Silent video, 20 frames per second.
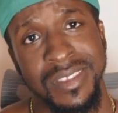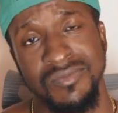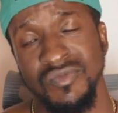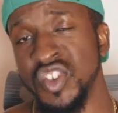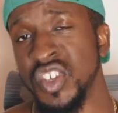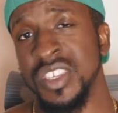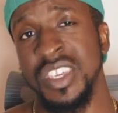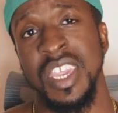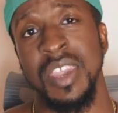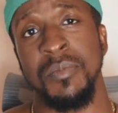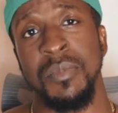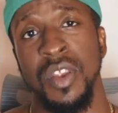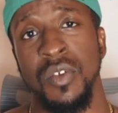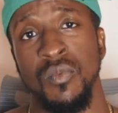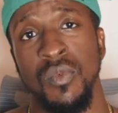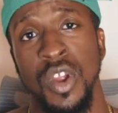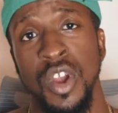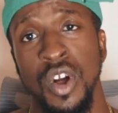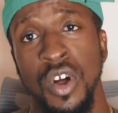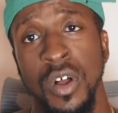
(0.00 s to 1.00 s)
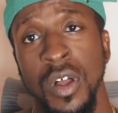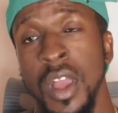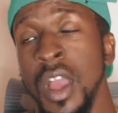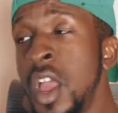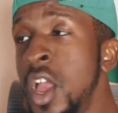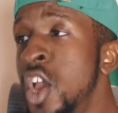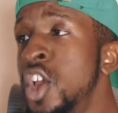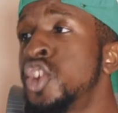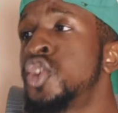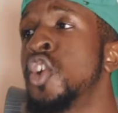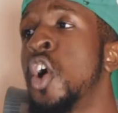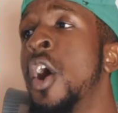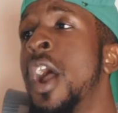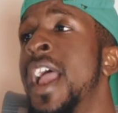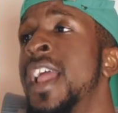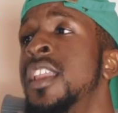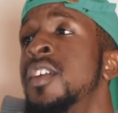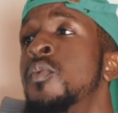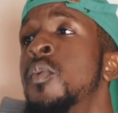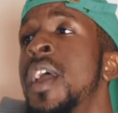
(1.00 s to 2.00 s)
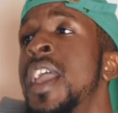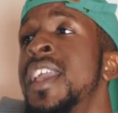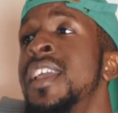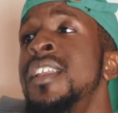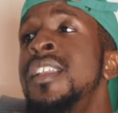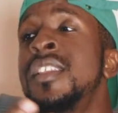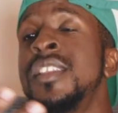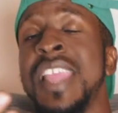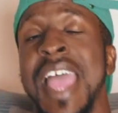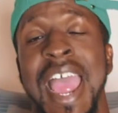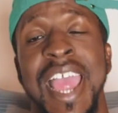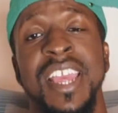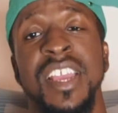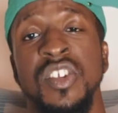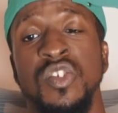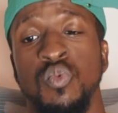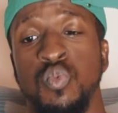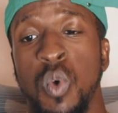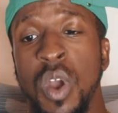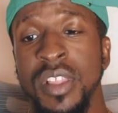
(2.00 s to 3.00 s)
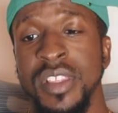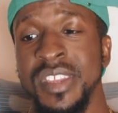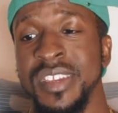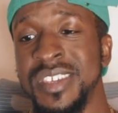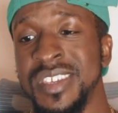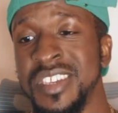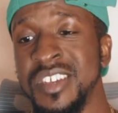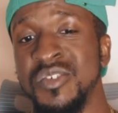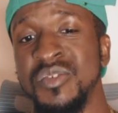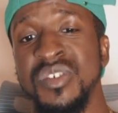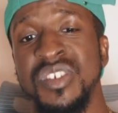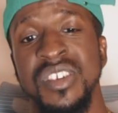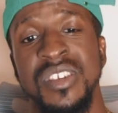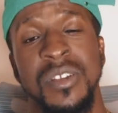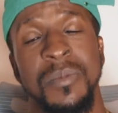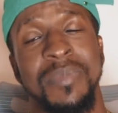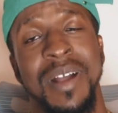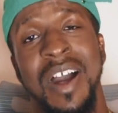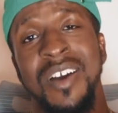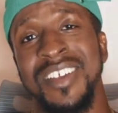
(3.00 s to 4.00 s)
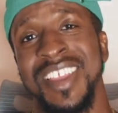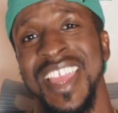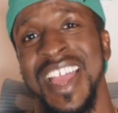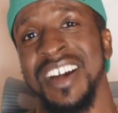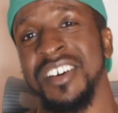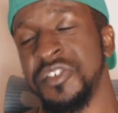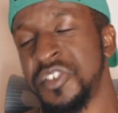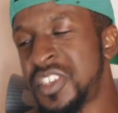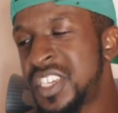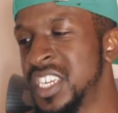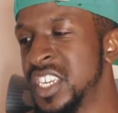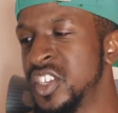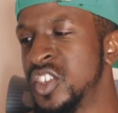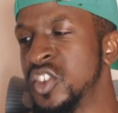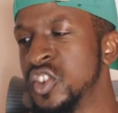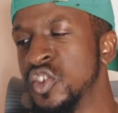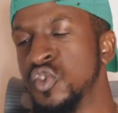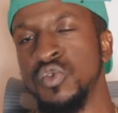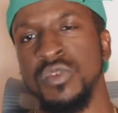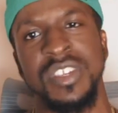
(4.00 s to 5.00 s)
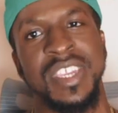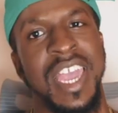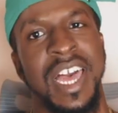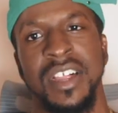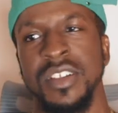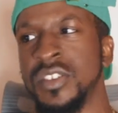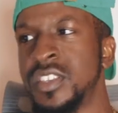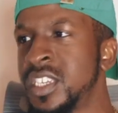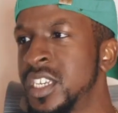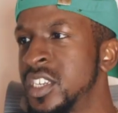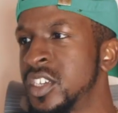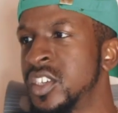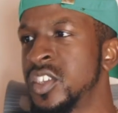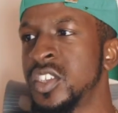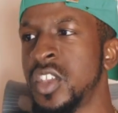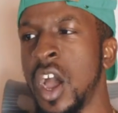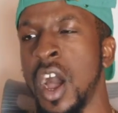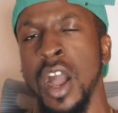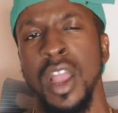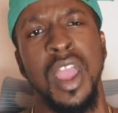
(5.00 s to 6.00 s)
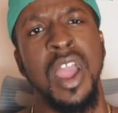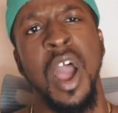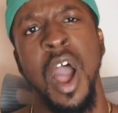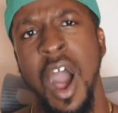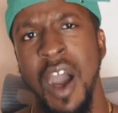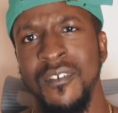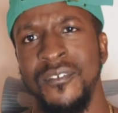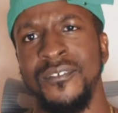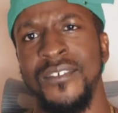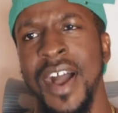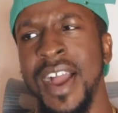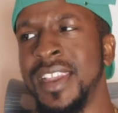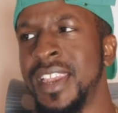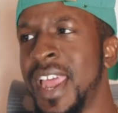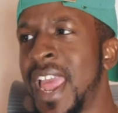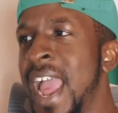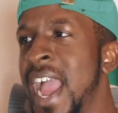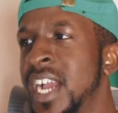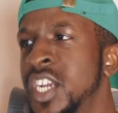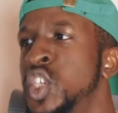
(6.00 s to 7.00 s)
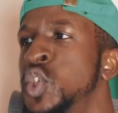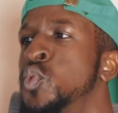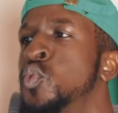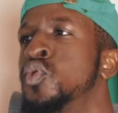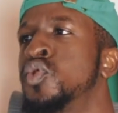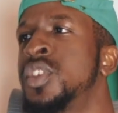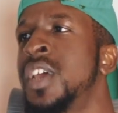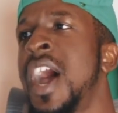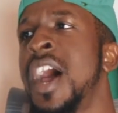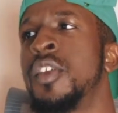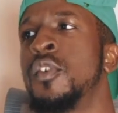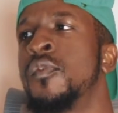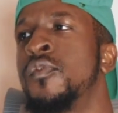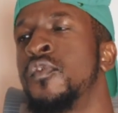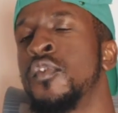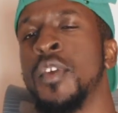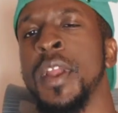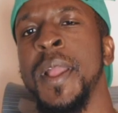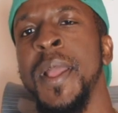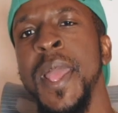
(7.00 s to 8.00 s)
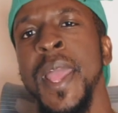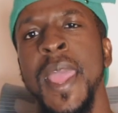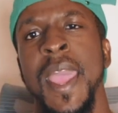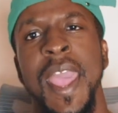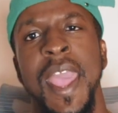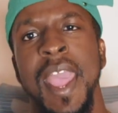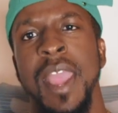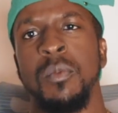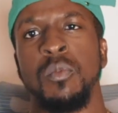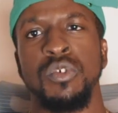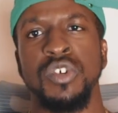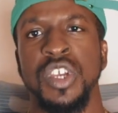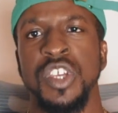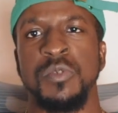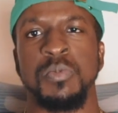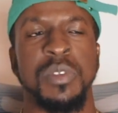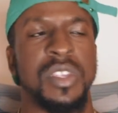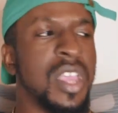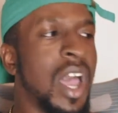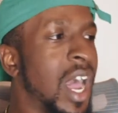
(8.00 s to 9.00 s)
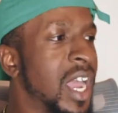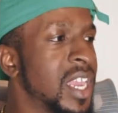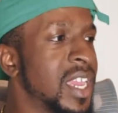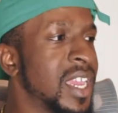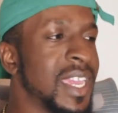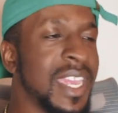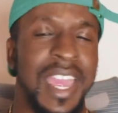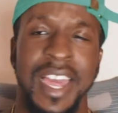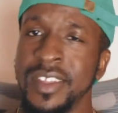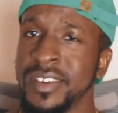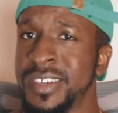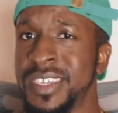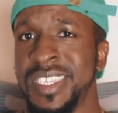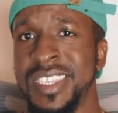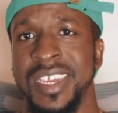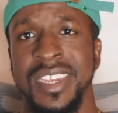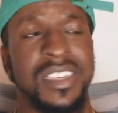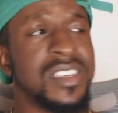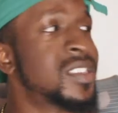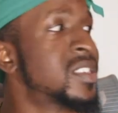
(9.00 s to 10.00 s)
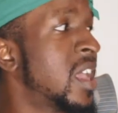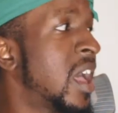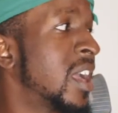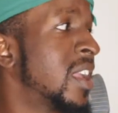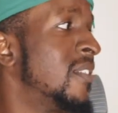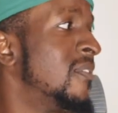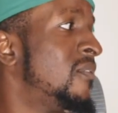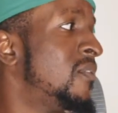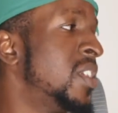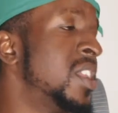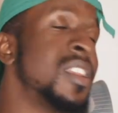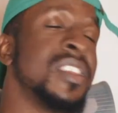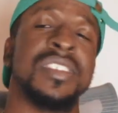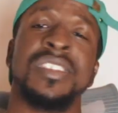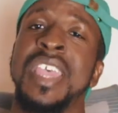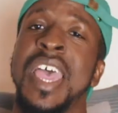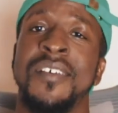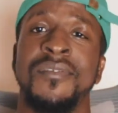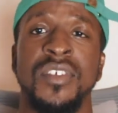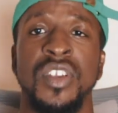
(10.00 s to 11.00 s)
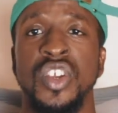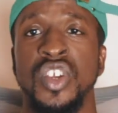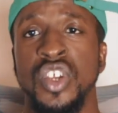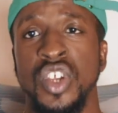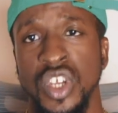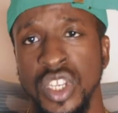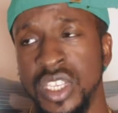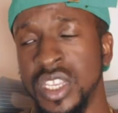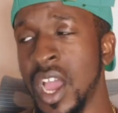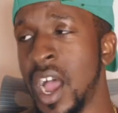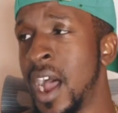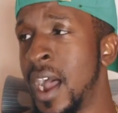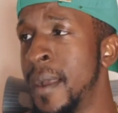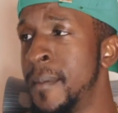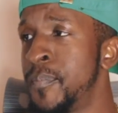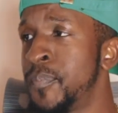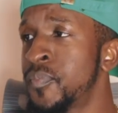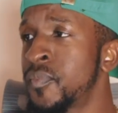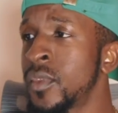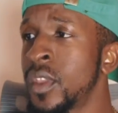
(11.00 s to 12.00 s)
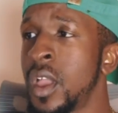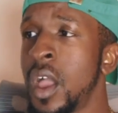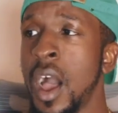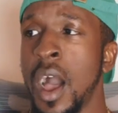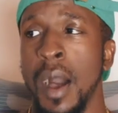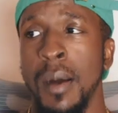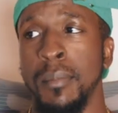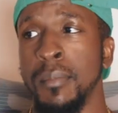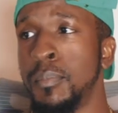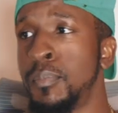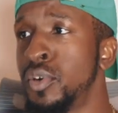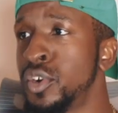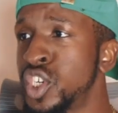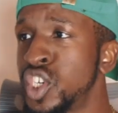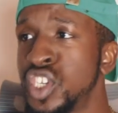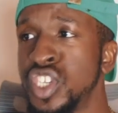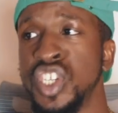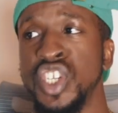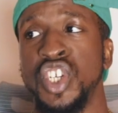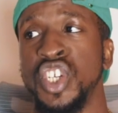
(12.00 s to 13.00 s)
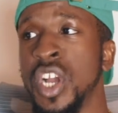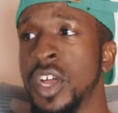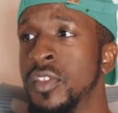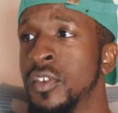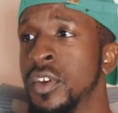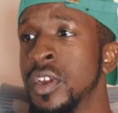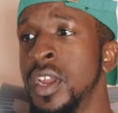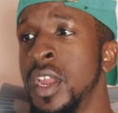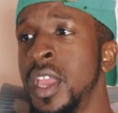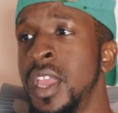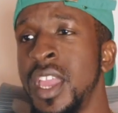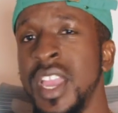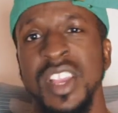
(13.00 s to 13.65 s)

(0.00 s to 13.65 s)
Just keeping it real. So anyway, that is what this series is about. Calisthenics news, calisthenics talk. I'll find an actual title for it, and we'll just be talking calisthenics, talking fitness, having a good time, pushing each other.